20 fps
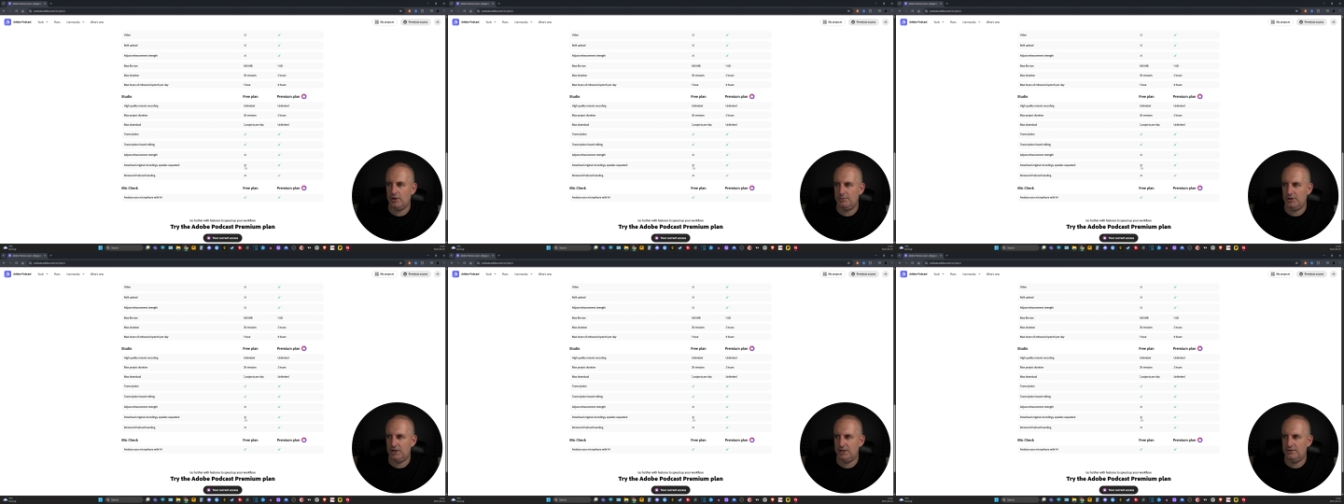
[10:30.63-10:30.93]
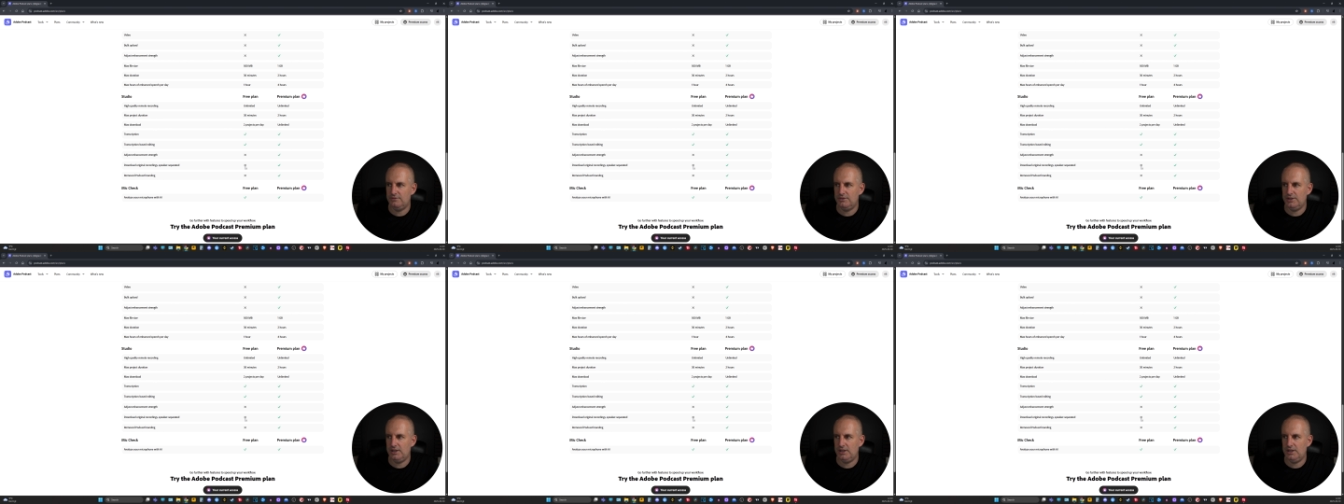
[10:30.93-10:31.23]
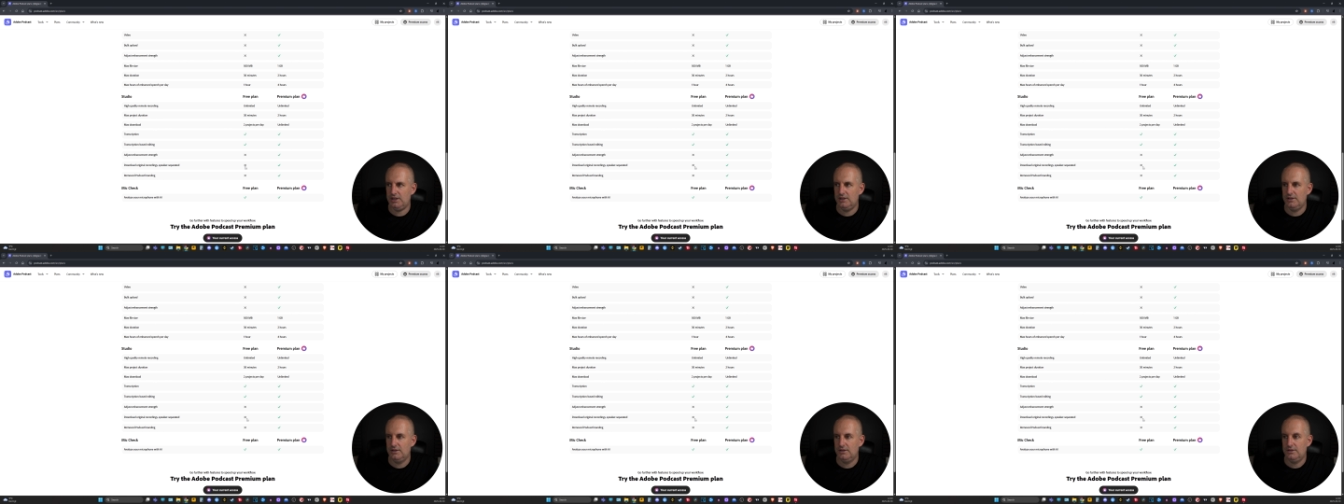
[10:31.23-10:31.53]
I believe,
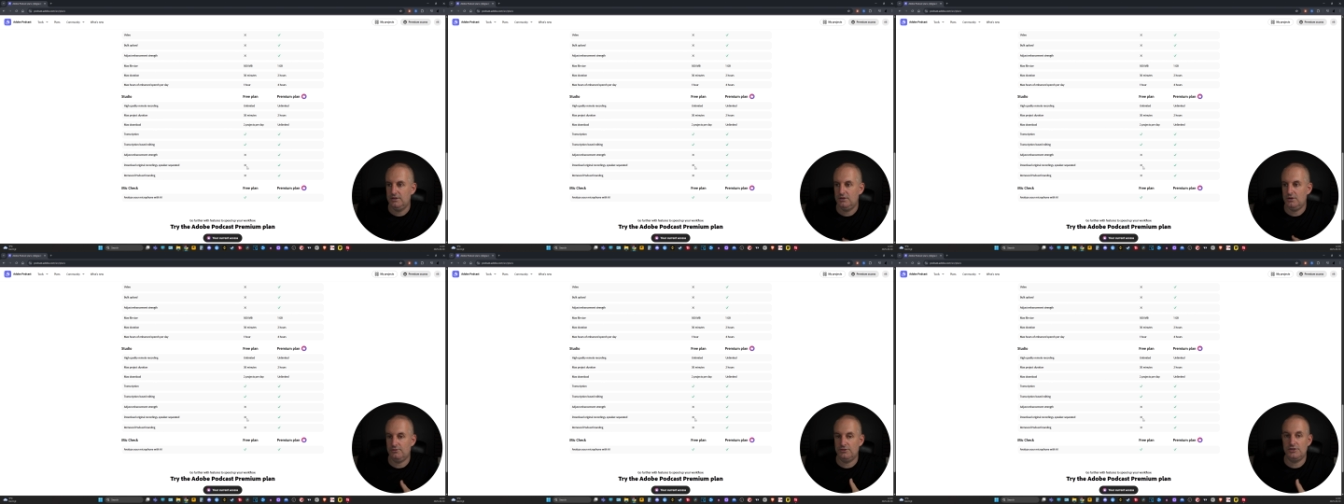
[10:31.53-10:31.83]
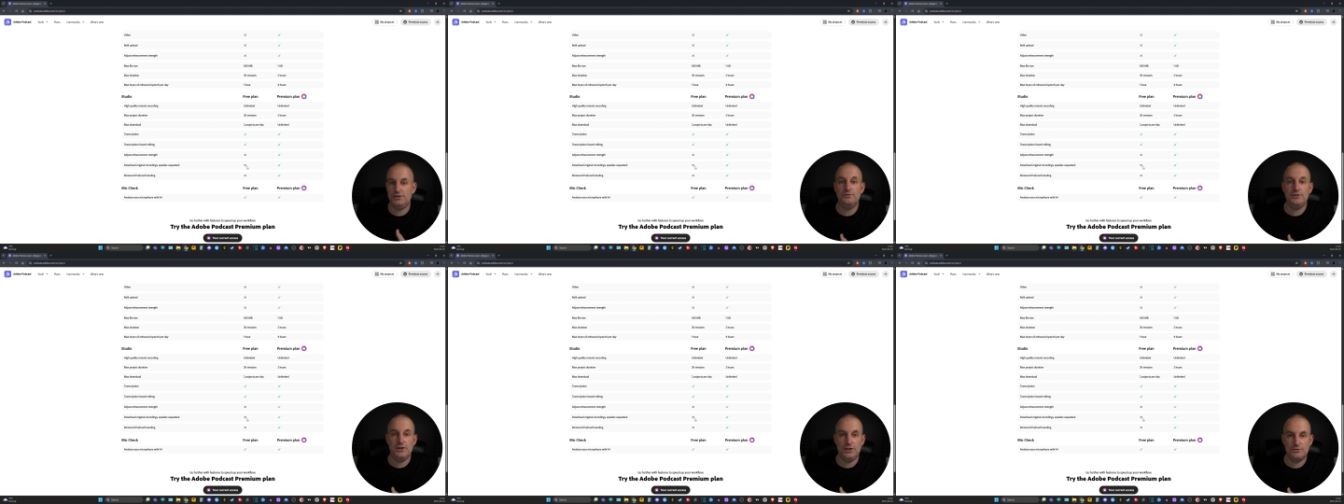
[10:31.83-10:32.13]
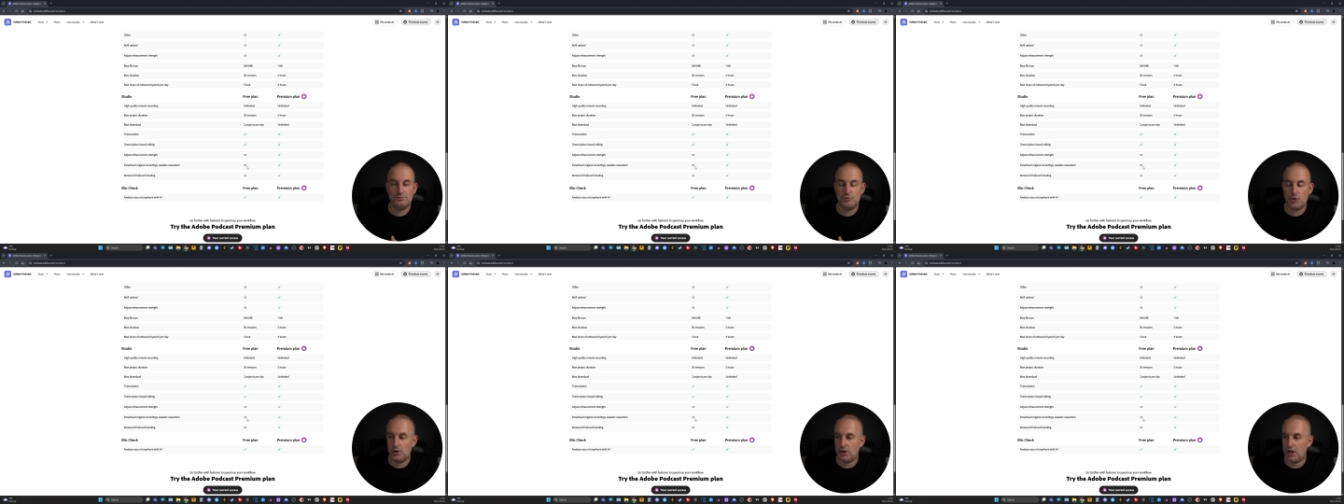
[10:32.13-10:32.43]
the obviously
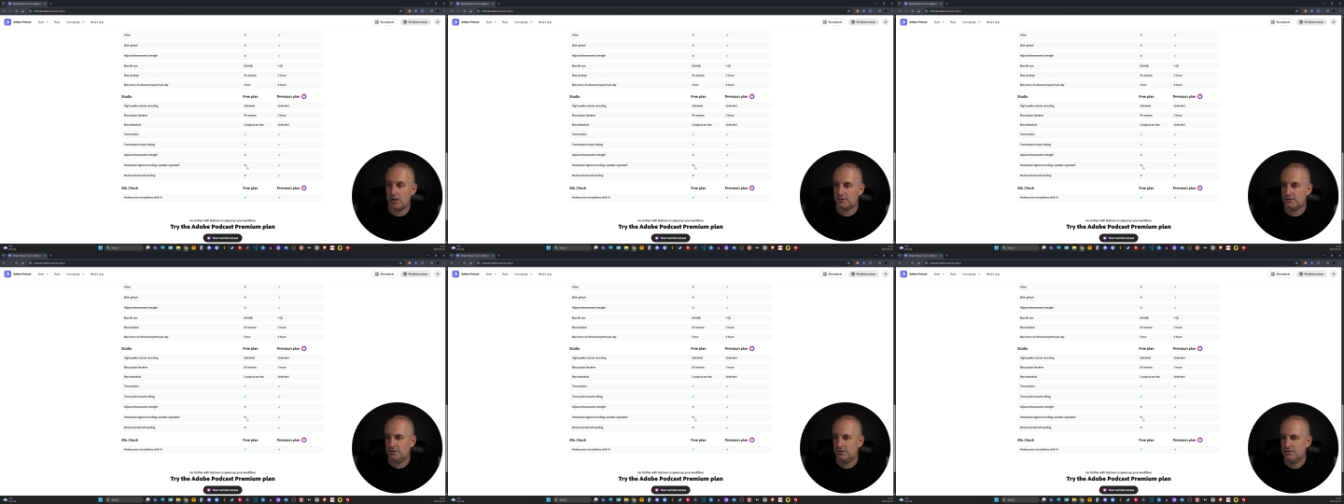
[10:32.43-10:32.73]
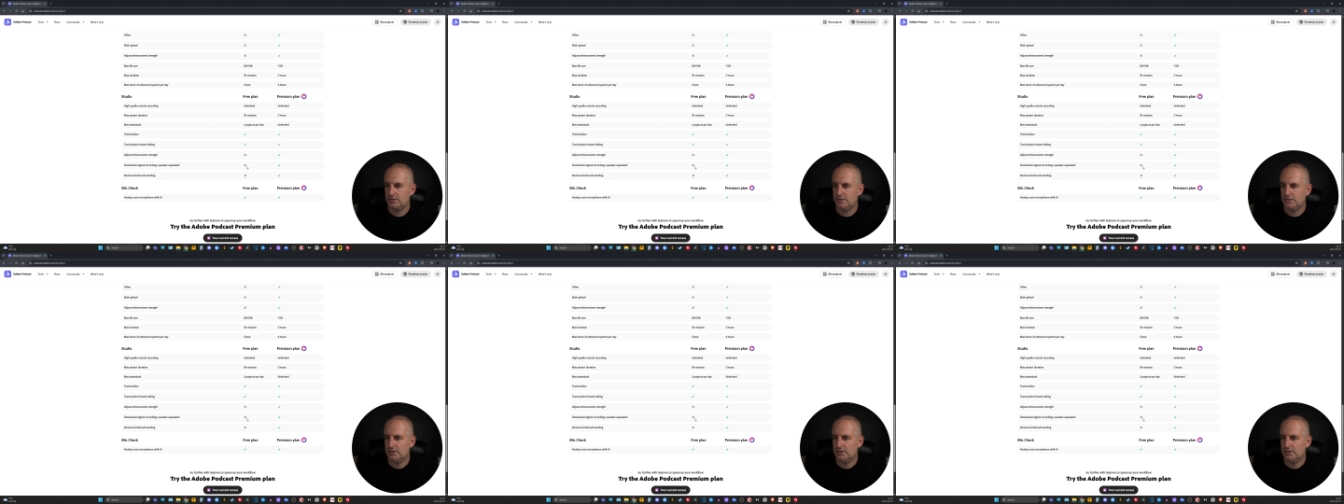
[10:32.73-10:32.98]
finished product,